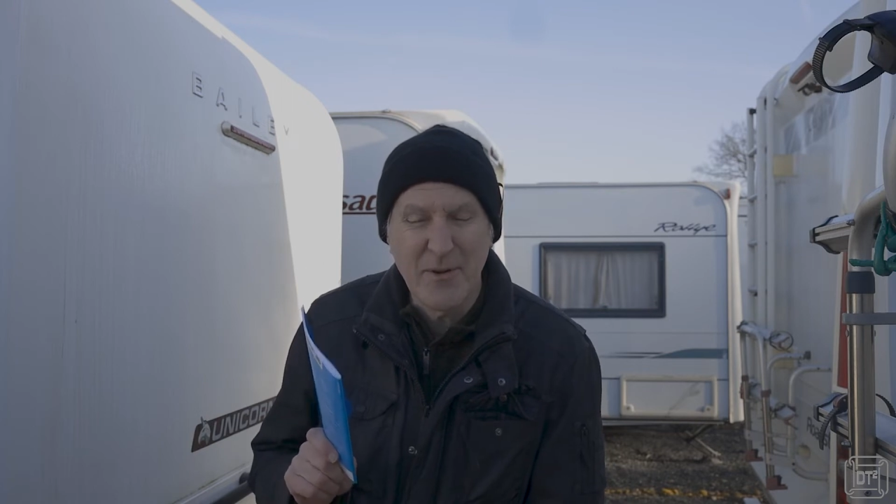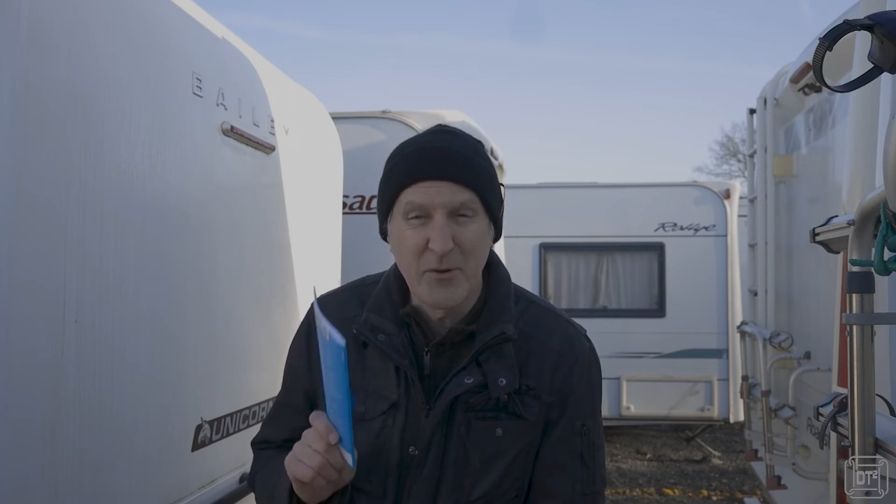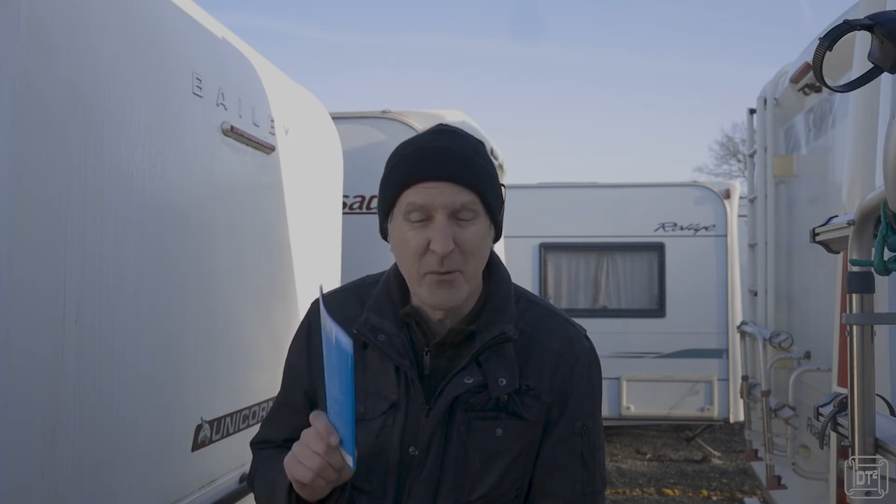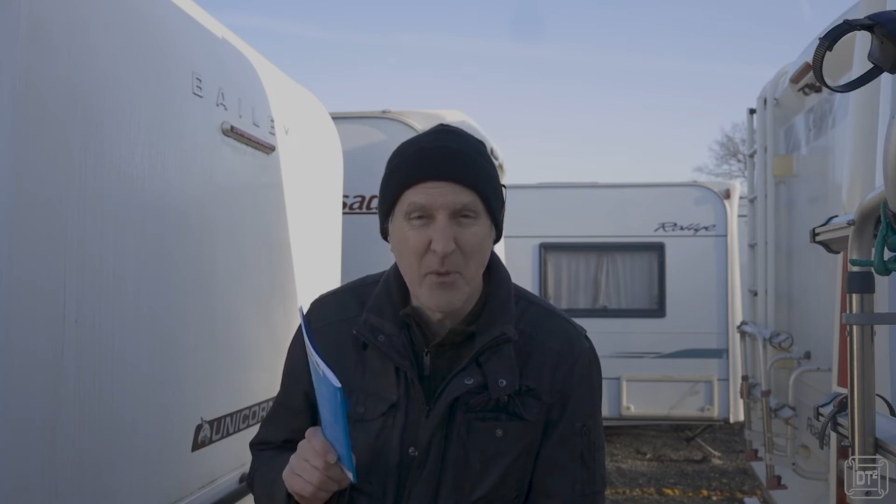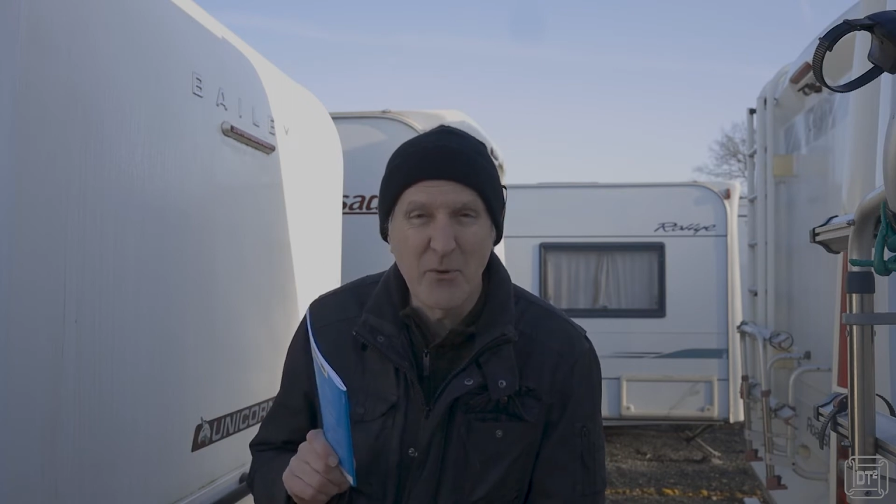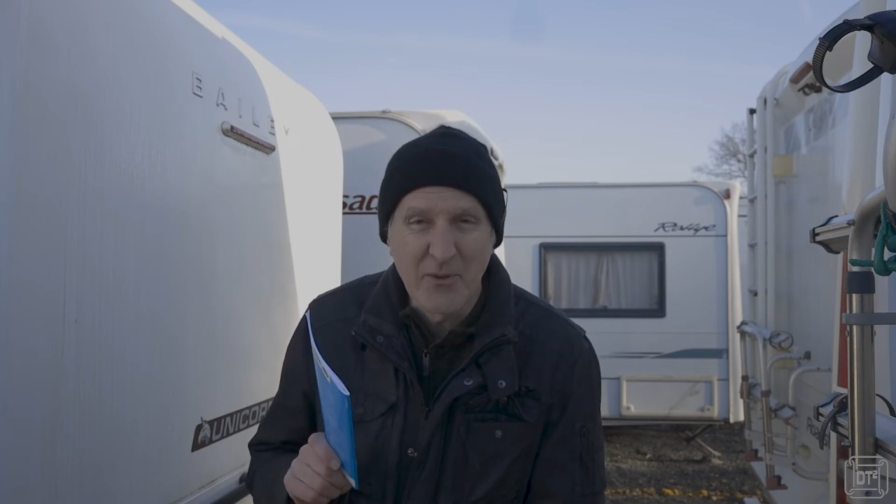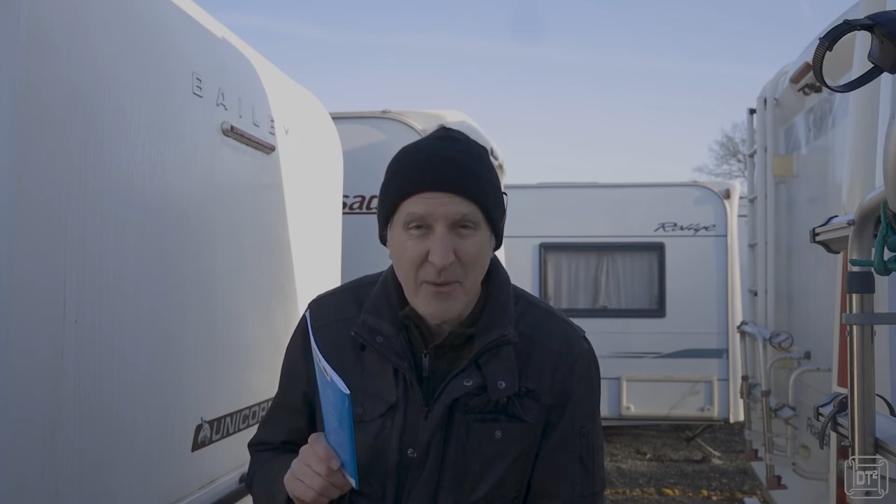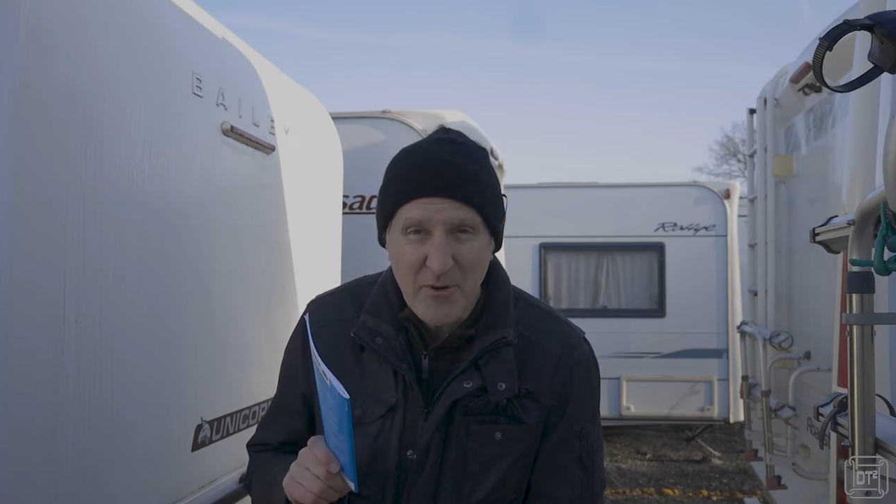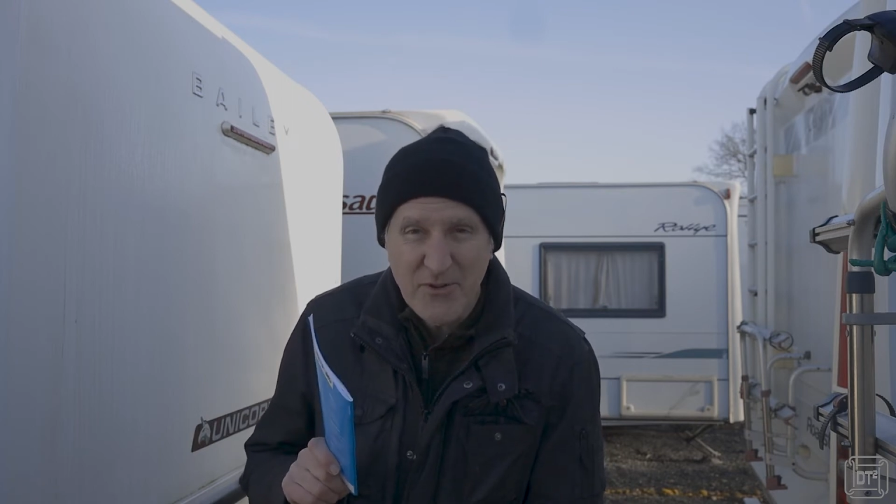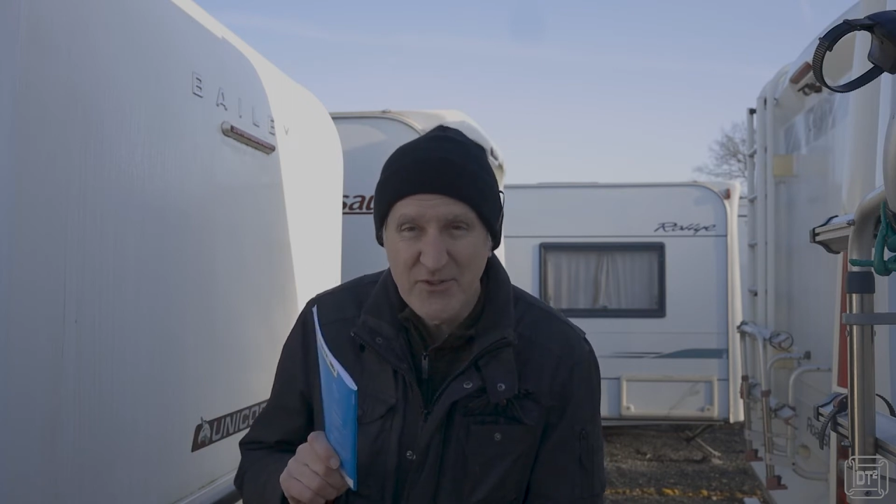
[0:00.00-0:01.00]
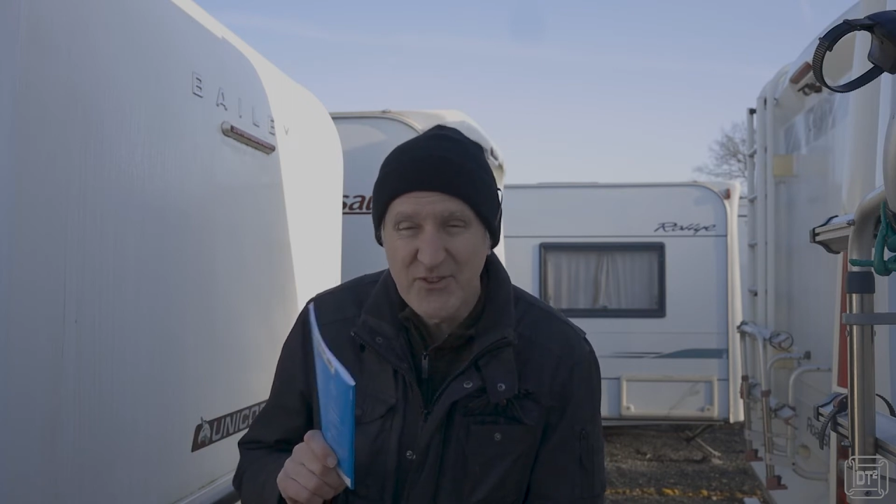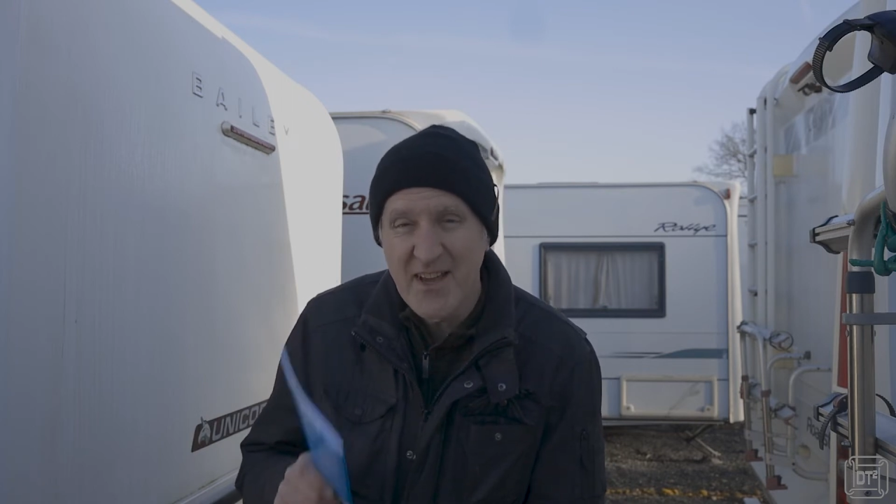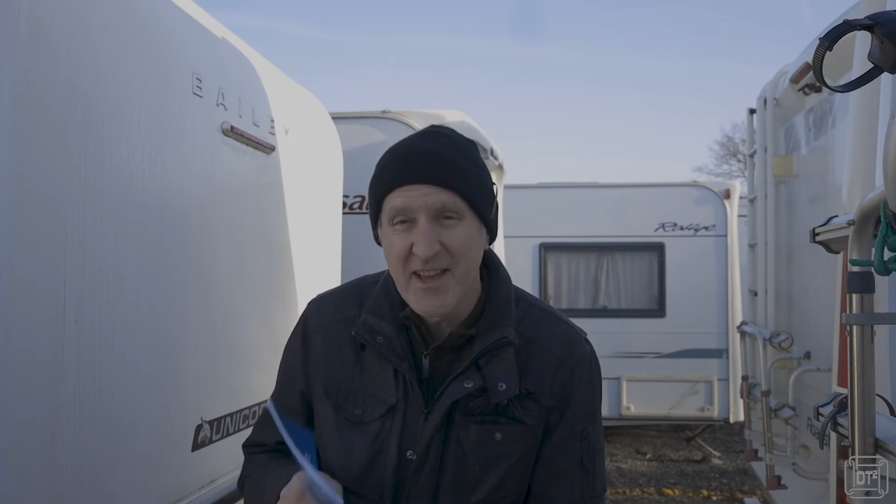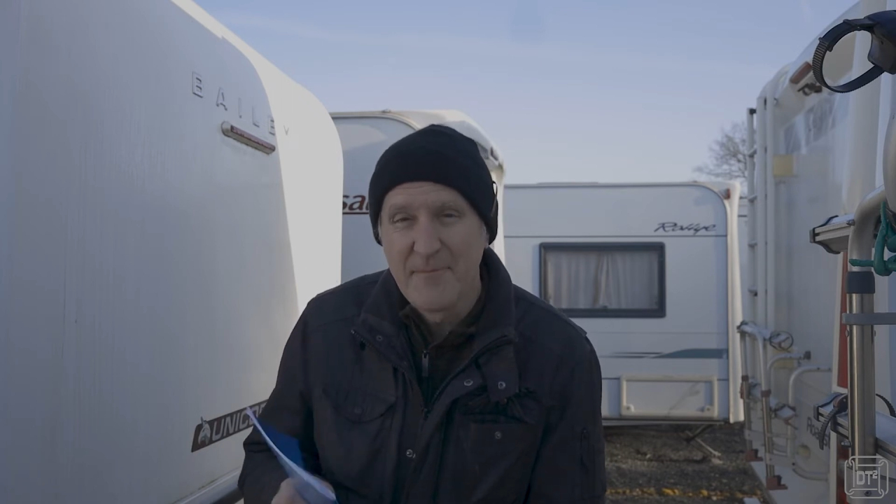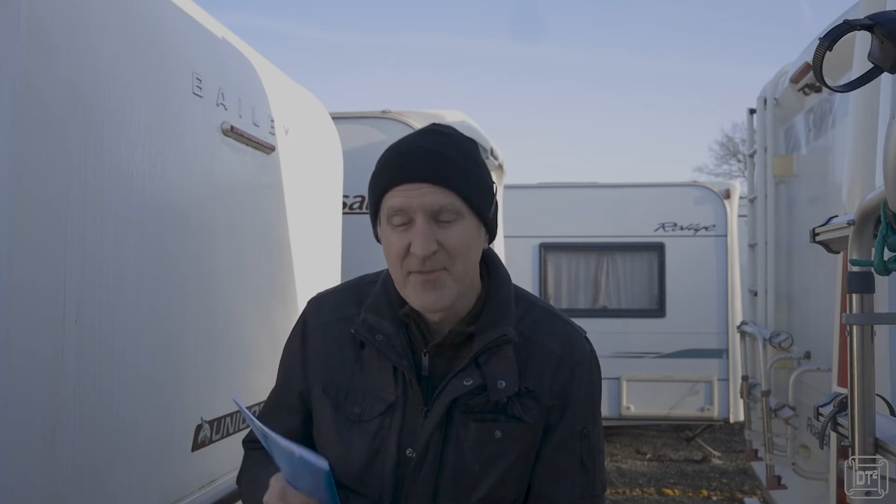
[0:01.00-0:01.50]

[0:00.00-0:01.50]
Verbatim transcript: or the model number I should say,